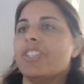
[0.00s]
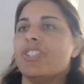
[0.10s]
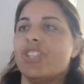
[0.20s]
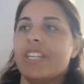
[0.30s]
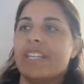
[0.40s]

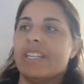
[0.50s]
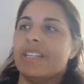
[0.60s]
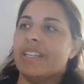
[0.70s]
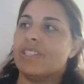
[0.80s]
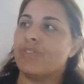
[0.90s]
G
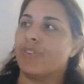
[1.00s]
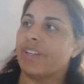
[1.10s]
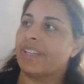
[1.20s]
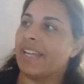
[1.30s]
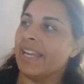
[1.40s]
is for
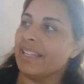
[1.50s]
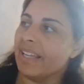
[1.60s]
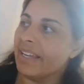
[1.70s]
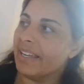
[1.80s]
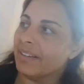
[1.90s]

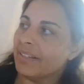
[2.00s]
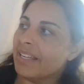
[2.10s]
gele.